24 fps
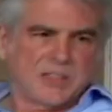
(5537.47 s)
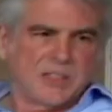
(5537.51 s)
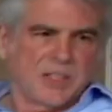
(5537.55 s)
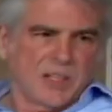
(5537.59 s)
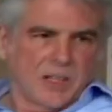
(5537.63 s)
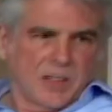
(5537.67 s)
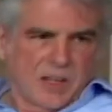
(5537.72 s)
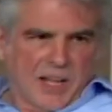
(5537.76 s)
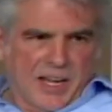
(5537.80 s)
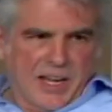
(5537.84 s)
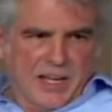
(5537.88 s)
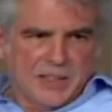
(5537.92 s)

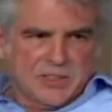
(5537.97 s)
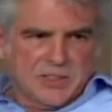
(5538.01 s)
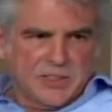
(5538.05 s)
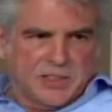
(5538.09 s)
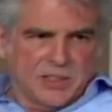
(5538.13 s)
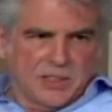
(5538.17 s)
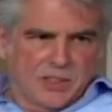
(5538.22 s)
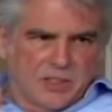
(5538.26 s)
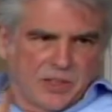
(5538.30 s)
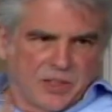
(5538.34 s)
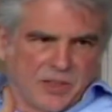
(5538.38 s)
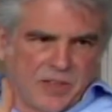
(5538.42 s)
and class
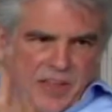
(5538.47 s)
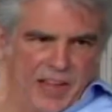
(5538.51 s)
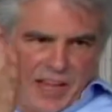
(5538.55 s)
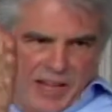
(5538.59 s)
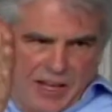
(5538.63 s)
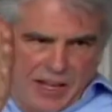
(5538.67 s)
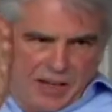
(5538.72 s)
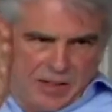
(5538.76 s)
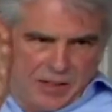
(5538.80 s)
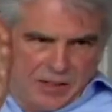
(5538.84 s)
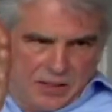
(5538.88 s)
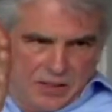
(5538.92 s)
into
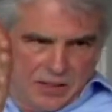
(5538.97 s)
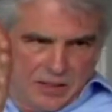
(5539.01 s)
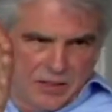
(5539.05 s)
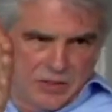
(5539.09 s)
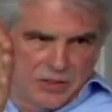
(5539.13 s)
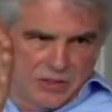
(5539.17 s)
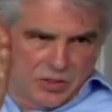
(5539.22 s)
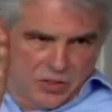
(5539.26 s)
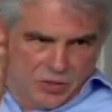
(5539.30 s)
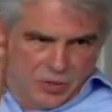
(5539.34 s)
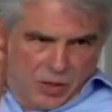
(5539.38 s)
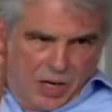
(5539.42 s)
that
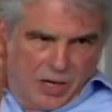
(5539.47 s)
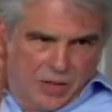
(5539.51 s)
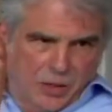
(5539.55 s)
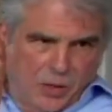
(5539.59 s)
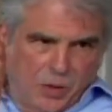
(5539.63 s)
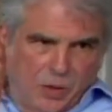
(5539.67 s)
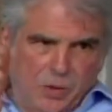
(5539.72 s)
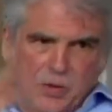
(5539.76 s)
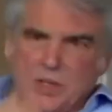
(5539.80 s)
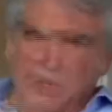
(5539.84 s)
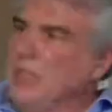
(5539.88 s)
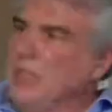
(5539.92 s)
struggle,